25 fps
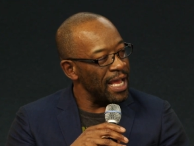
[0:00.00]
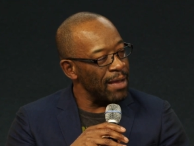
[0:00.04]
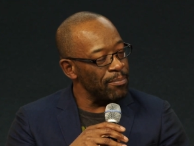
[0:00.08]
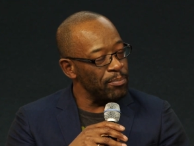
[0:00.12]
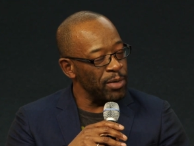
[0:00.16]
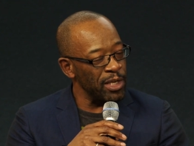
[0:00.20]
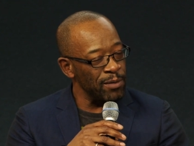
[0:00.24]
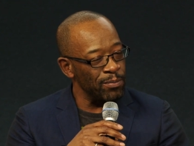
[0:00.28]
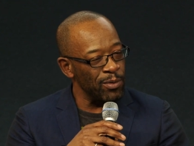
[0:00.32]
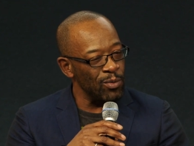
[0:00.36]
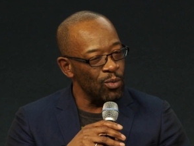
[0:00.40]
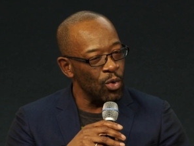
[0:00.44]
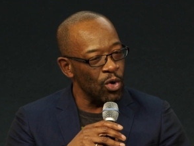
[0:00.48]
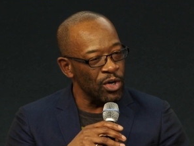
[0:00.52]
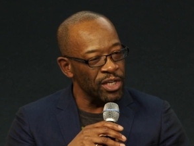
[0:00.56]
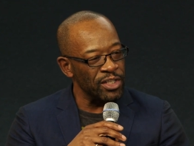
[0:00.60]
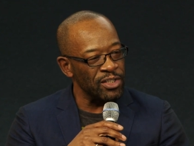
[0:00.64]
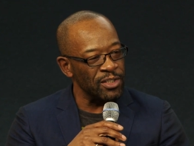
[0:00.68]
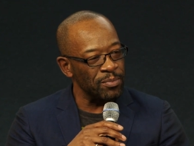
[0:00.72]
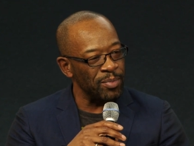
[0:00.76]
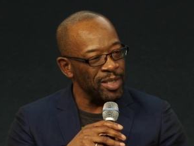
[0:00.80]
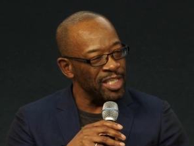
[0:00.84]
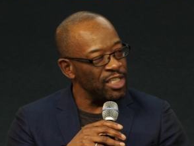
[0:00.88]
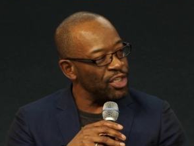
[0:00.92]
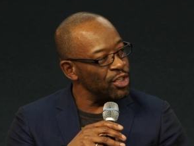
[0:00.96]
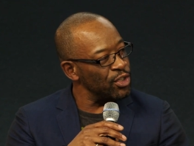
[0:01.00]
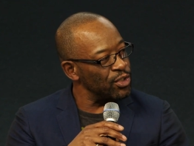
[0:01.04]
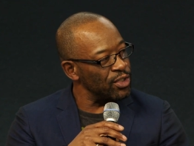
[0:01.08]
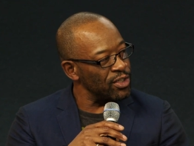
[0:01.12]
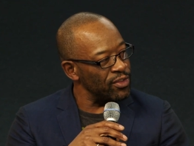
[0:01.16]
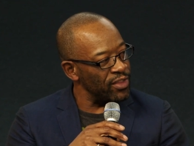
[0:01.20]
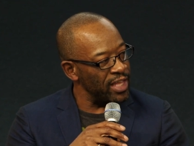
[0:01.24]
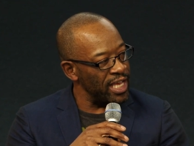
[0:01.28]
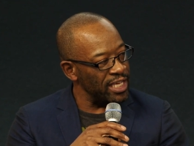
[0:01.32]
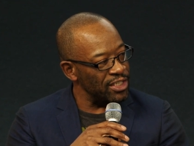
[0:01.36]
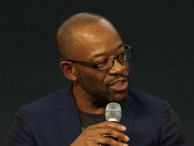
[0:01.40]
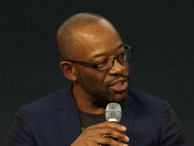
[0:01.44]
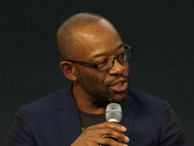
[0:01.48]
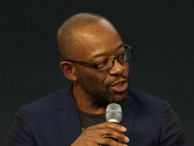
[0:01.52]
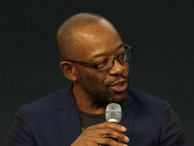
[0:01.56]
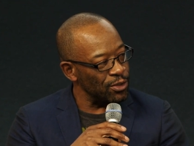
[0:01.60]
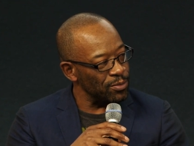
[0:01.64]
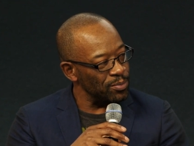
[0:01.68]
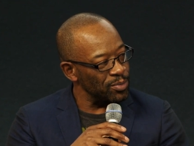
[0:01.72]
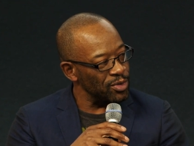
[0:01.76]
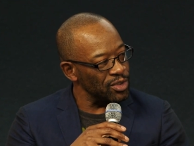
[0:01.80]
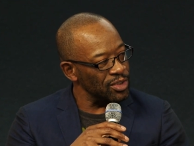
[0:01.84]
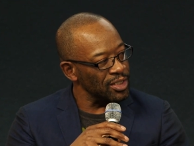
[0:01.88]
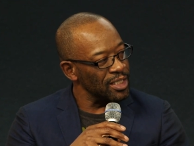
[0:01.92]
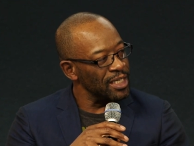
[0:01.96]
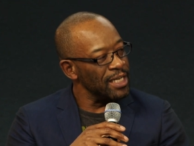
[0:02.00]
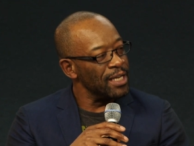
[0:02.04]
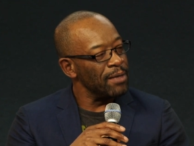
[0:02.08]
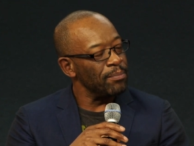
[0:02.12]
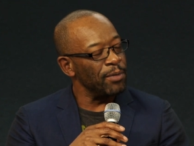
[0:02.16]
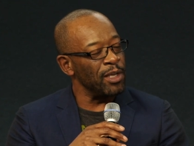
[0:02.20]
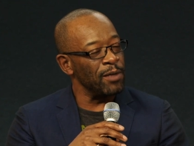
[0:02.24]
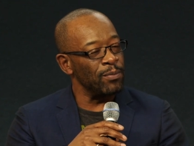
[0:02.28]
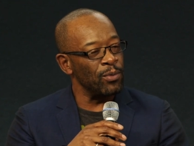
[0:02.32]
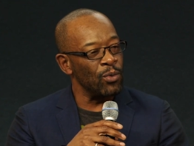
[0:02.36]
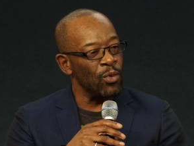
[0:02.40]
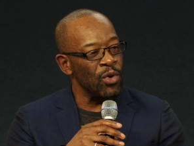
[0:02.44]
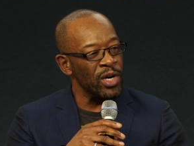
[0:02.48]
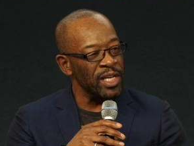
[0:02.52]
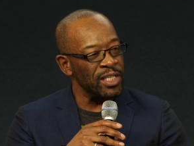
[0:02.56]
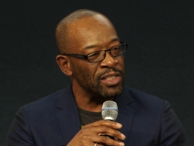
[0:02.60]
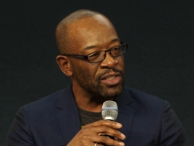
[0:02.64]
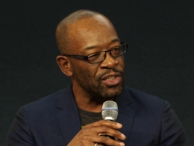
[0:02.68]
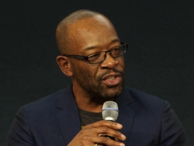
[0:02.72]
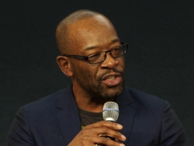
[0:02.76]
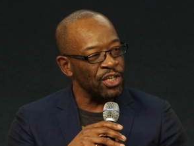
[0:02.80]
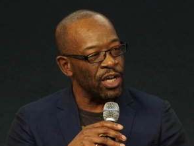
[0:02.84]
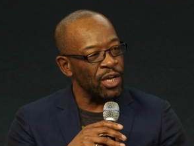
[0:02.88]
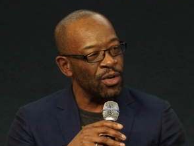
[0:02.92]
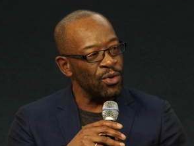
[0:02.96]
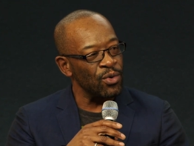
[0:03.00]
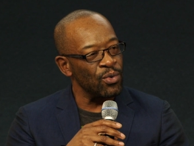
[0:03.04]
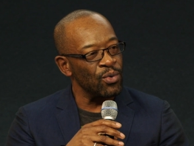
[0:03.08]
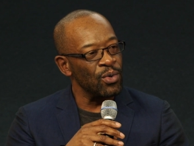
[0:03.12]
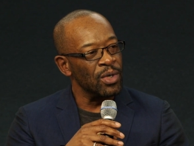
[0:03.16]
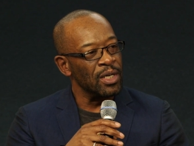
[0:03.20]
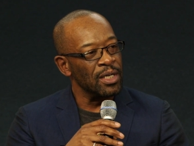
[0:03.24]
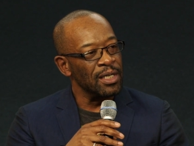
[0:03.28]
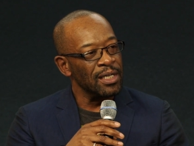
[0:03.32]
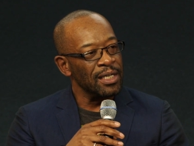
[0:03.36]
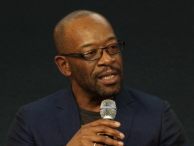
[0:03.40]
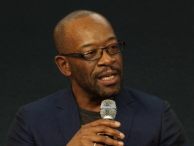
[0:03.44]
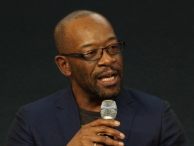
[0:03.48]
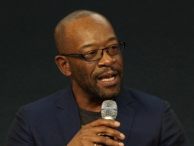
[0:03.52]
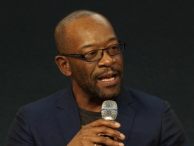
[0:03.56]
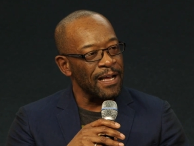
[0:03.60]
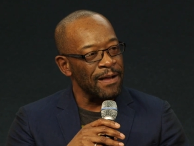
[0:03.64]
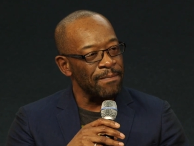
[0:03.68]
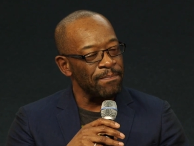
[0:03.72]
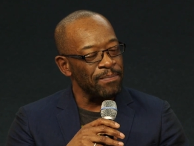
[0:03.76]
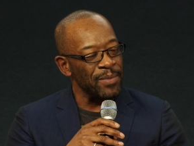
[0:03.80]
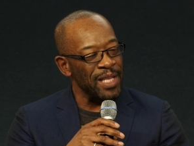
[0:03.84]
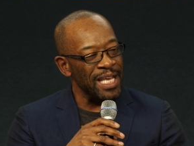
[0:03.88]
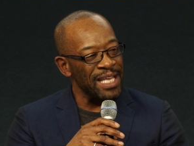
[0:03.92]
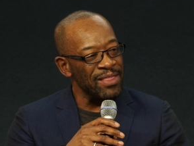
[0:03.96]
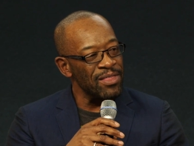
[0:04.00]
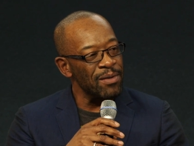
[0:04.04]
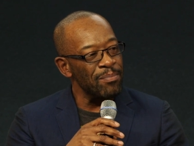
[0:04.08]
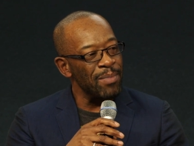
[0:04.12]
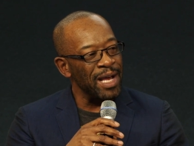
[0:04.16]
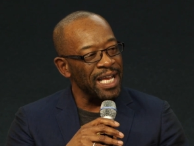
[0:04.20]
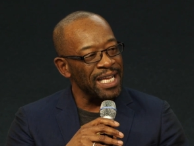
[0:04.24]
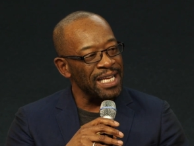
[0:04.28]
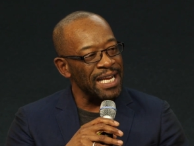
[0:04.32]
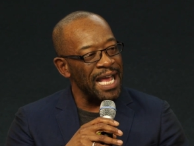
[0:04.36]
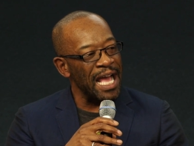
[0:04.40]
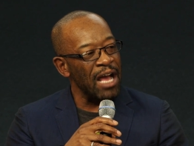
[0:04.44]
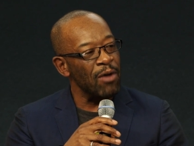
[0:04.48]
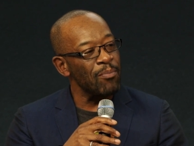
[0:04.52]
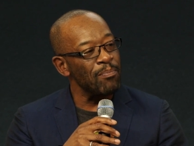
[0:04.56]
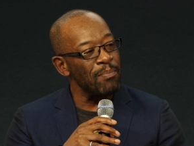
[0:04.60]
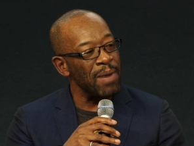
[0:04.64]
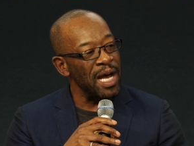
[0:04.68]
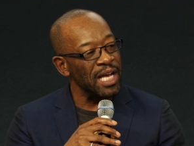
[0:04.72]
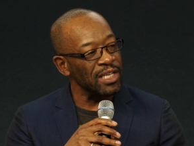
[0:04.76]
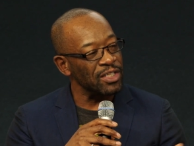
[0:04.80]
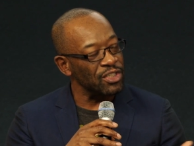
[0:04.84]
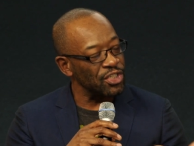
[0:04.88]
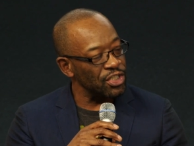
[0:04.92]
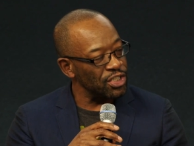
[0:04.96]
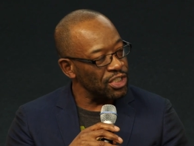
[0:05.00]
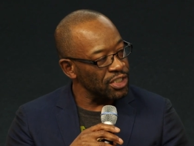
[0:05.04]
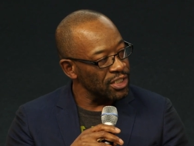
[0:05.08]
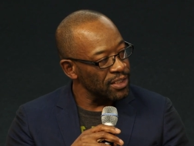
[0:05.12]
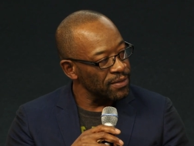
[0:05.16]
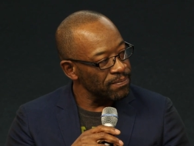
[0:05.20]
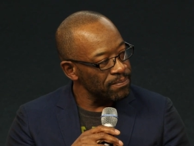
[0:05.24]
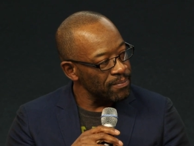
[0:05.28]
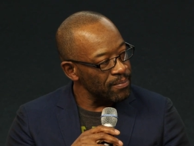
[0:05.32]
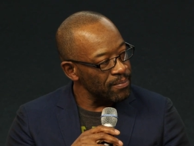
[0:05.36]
and people wanted to be good at their jobs people wanted to show um, in the main how much